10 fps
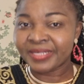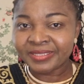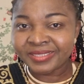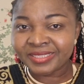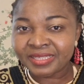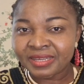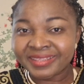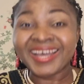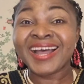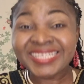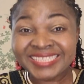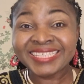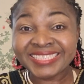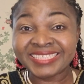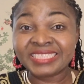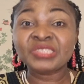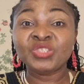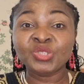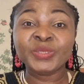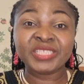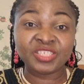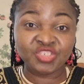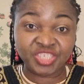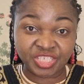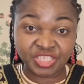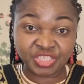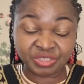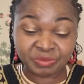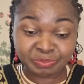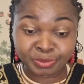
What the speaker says: that has nothing to do with education,